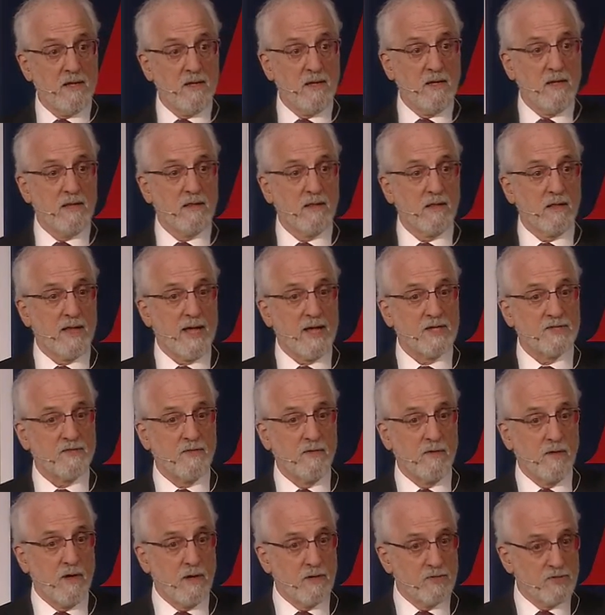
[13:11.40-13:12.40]
in the last
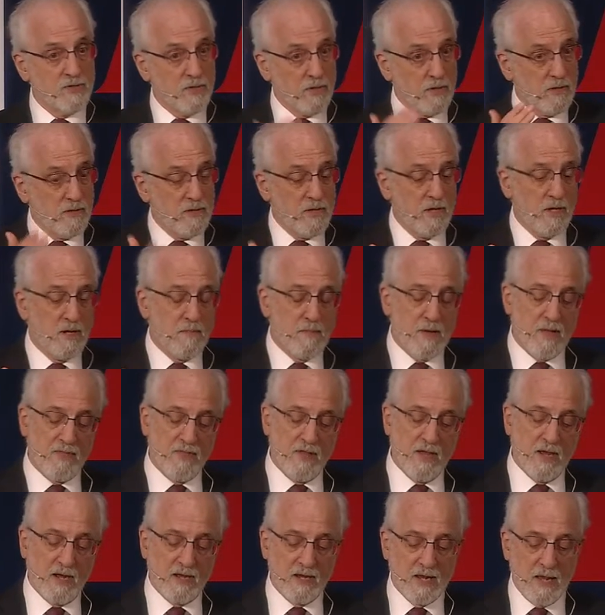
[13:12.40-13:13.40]
few years. You can think about
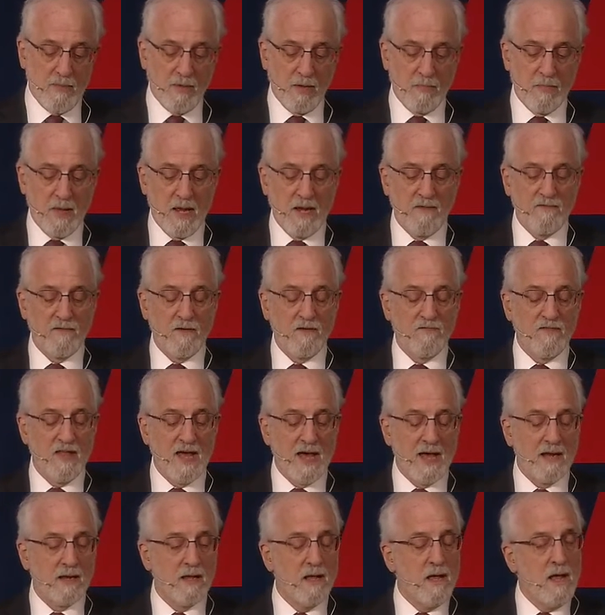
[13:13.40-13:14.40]
the economic benefit of
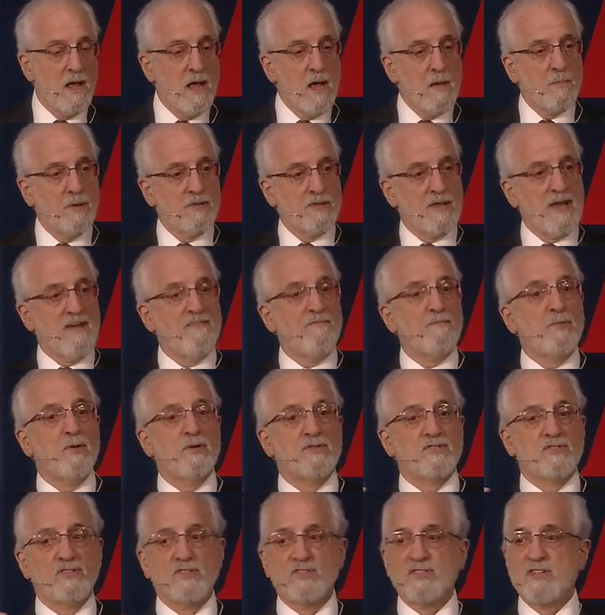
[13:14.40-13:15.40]
that, but they've
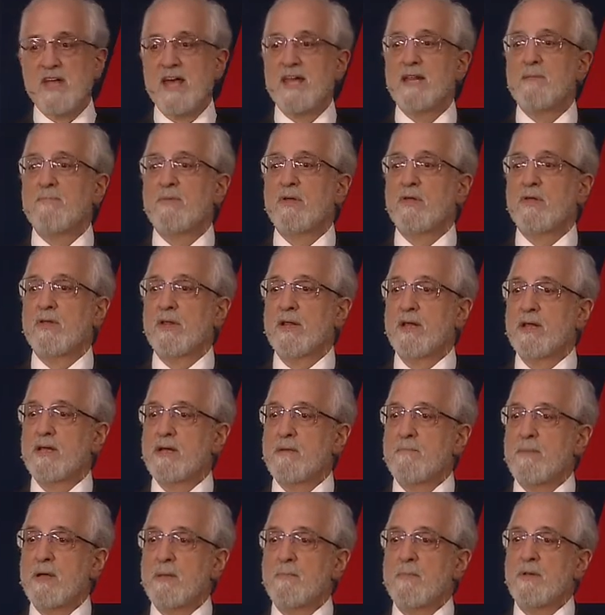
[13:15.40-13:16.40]
put sustainability
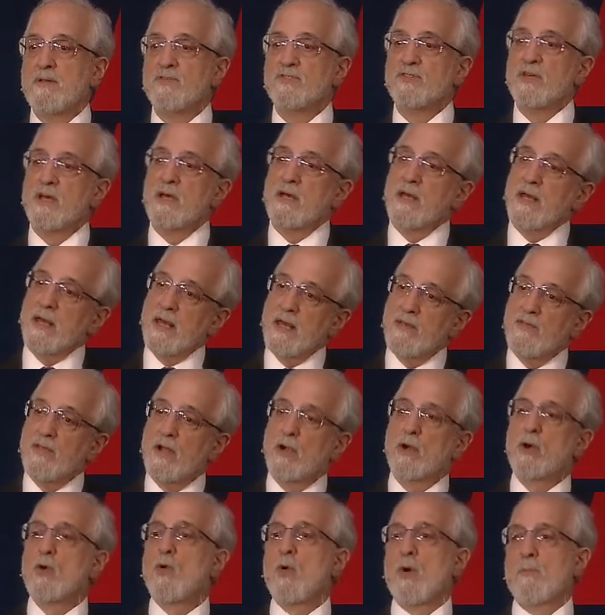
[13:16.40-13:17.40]
commitments in their
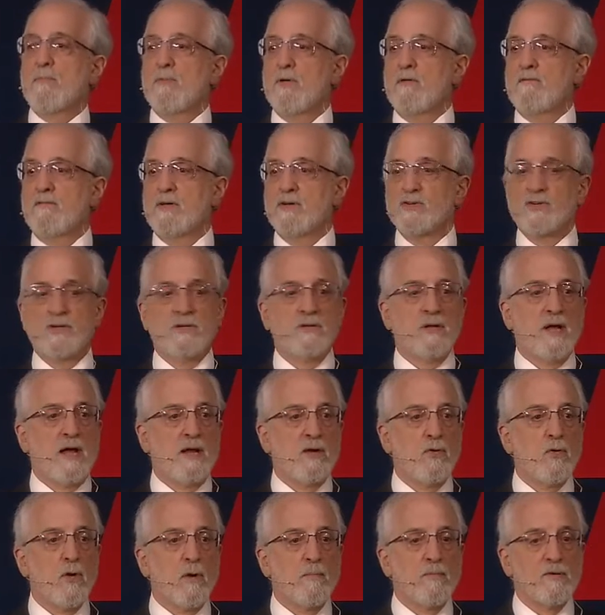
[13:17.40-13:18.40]
corporate vision and
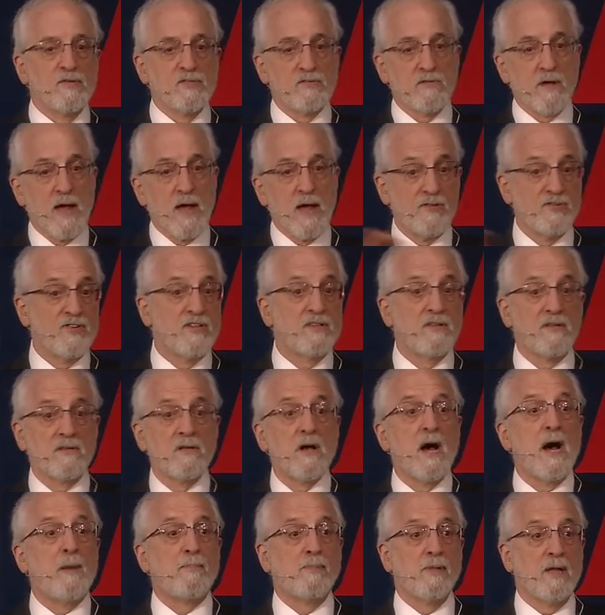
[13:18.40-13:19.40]
corporate strategy at the
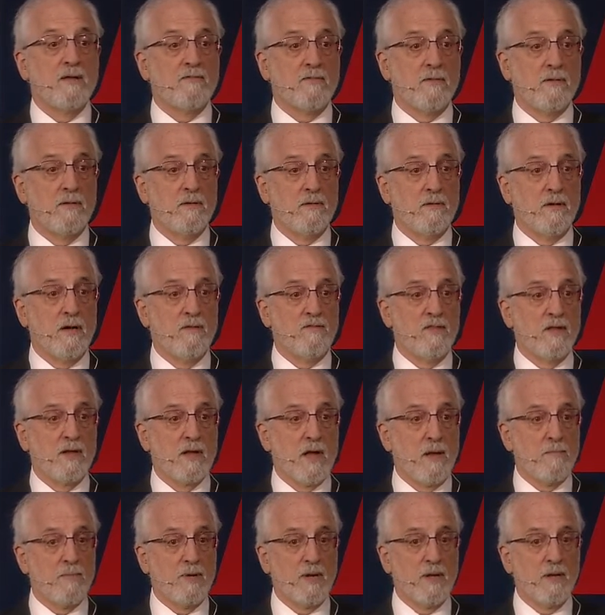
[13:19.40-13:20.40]
top level of the
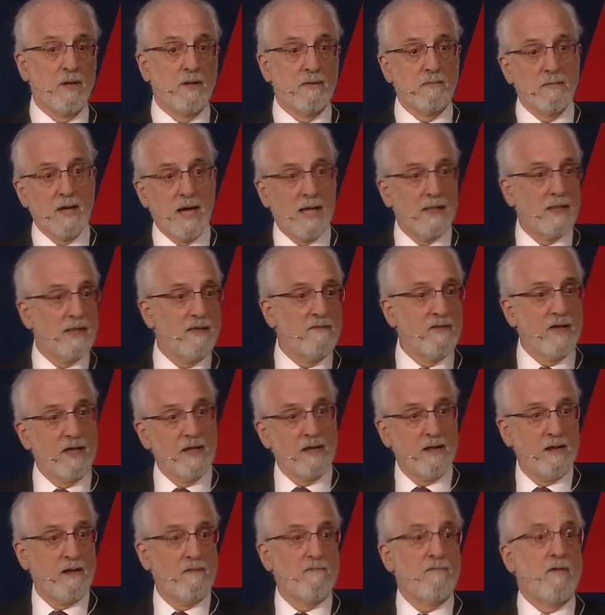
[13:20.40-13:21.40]
company, not living in
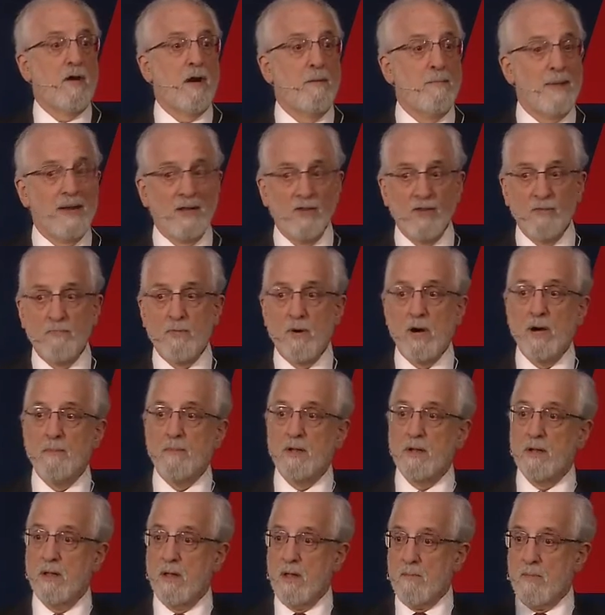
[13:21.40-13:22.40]
an environmental
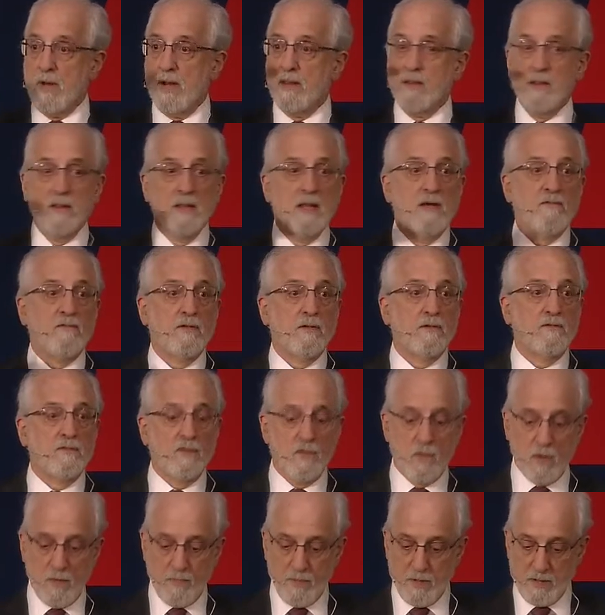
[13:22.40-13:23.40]
department, but at the level of
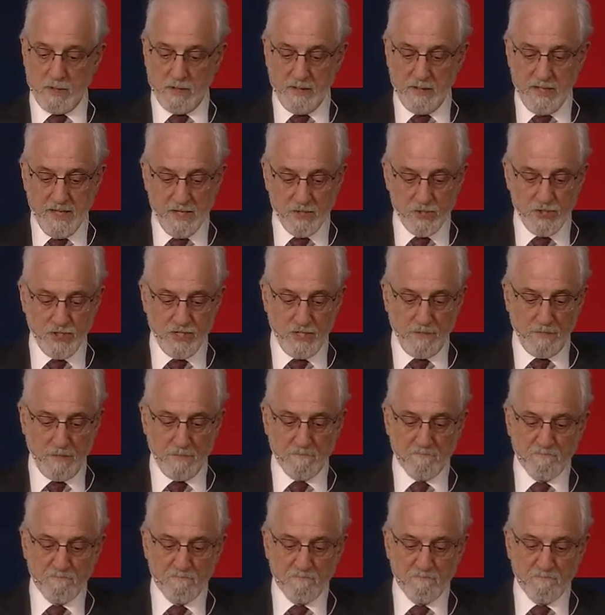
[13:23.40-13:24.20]
corporate leadership.